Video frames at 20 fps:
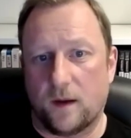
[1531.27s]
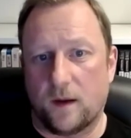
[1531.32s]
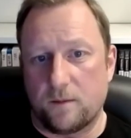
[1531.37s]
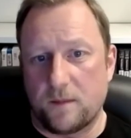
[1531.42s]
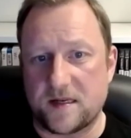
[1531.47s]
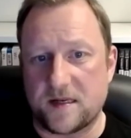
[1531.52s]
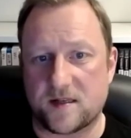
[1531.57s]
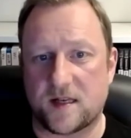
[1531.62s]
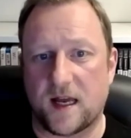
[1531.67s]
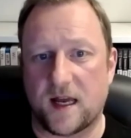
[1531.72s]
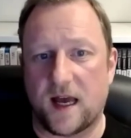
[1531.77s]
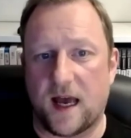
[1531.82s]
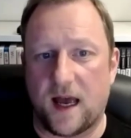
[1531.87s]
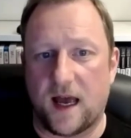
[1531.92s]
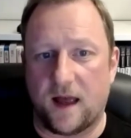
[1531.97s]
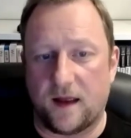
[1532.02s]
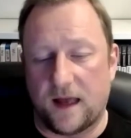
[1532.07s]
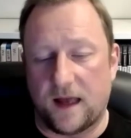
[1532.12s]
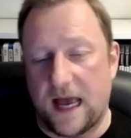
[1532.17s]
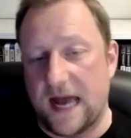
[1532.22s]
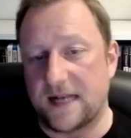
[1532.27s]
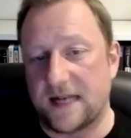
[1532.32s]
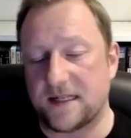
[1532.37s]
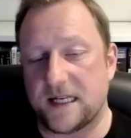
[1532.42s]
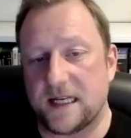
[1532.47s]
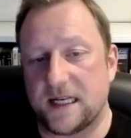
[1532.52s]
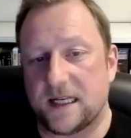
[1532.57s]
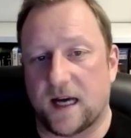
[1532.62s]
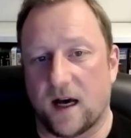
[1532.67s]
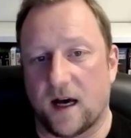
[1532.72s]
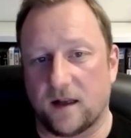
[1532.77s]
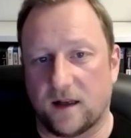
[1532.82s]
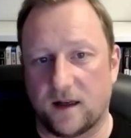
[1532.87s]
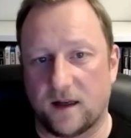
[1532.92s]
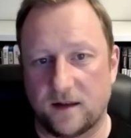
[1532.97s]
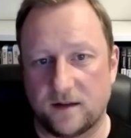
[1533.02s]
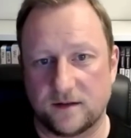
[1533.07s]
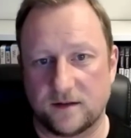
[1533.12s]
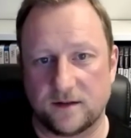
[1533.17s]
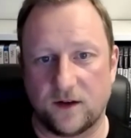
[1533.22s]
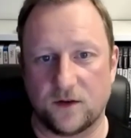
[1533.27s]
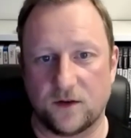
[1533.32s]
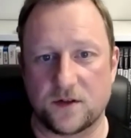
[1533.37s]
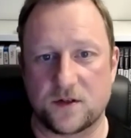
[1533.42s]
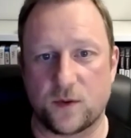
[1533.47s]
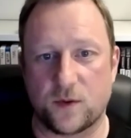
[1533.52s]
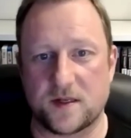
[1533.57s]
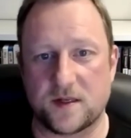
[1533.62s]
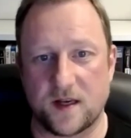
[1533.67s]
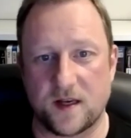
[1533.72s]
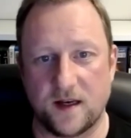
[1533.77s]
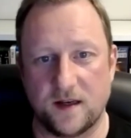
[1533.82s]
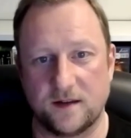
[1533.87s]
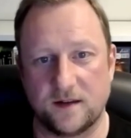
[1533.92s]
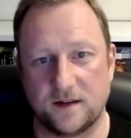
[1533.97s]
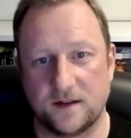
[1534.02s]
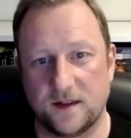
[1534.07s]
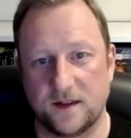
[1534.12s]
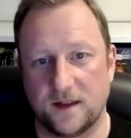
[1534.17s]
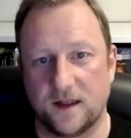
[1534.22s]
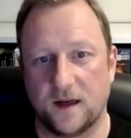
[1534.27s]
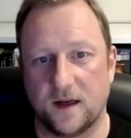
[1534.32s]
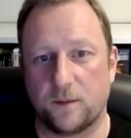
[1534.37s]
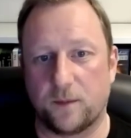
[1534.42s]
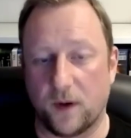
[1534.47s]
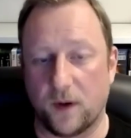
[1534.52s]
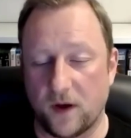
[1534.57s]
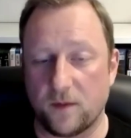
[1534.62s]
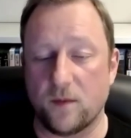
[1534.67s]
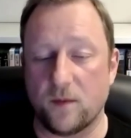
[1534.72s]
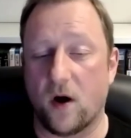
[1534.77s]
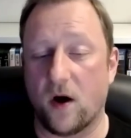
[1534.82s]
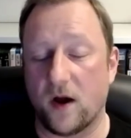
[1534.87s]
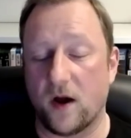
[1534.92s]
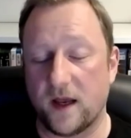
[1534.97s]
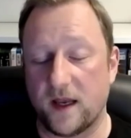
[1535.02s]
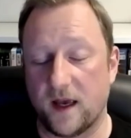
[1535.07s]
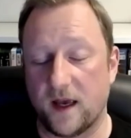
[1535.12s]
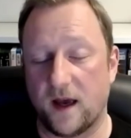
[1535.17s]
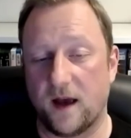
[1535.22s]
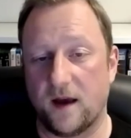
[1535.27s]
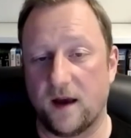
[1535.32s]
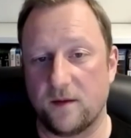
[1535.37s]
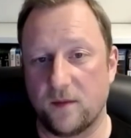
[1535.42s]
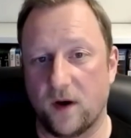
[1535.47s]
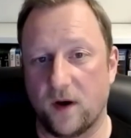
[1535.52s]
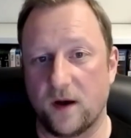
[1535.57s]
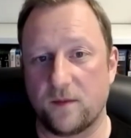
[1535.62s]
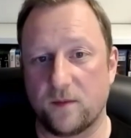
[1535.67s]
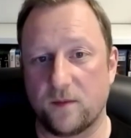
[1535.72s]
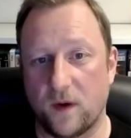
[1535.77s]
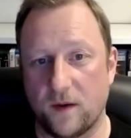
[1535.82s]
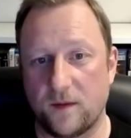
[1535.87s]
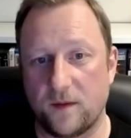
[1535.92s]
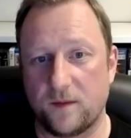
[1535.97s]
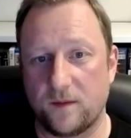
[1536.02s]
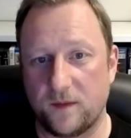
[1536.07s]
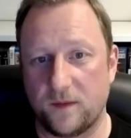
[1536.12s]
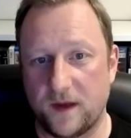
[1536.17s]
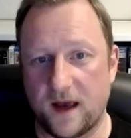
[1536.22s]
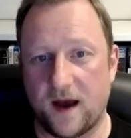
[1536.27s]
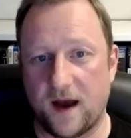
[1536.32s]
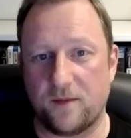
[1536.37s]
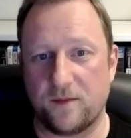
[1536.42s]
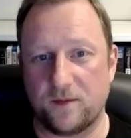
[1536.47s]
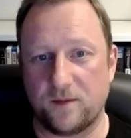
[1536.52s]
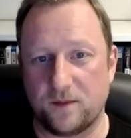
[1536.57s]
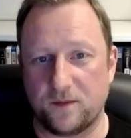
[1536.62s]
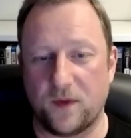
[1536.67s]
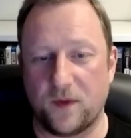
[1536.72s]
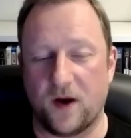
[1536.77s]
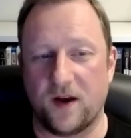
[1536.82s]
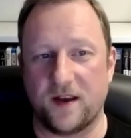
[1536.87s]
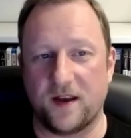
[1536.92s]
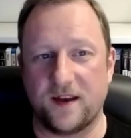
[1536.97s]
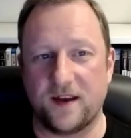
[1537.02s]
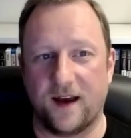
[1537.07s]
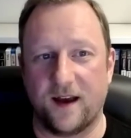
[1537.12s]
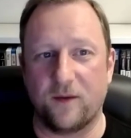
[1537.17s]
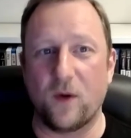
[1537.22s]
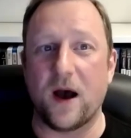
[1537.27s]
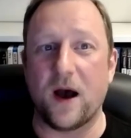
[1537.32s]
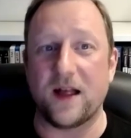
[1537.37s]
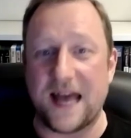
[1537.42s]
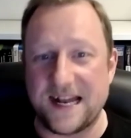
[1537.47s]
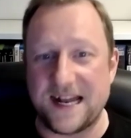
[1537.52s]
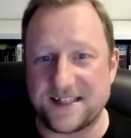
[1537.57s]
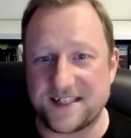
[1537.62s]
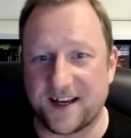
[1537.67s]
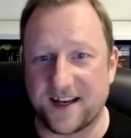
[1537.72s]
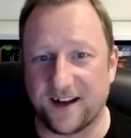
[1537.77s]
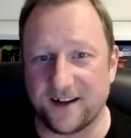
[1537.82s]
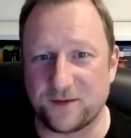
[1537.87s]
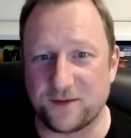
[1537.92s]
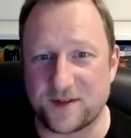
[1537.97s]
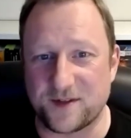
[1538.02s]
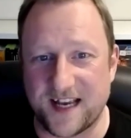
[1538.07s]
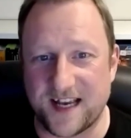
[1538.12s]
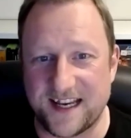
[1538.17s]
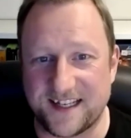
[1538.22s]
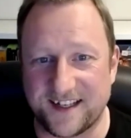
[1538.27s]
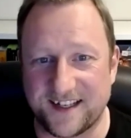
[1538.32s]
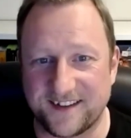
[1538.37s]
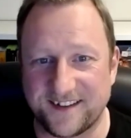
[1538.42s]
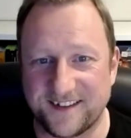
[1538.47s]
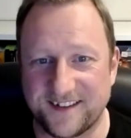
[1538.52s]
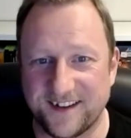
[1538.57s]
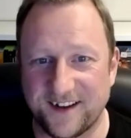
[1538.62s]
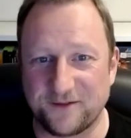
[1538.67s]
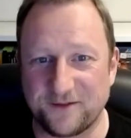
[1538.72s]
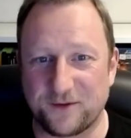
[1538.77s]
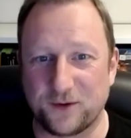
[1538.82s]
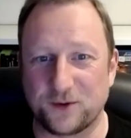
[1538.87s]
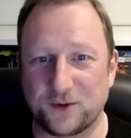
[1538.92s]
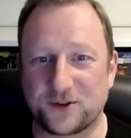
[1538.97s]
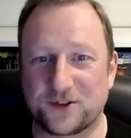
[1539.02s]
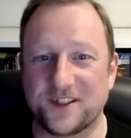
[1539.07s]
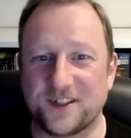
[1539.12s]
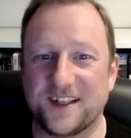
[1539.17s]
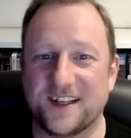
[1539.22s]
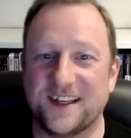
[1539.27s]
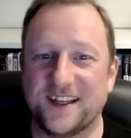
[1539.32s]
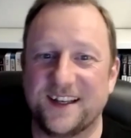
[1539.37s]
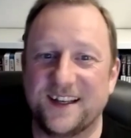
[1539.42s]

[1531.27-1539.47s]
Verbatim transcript: mr andy cutler on twitter but my, uh, my, my, yeah, my uh, well, Andy Cutler was taken, unfortunately.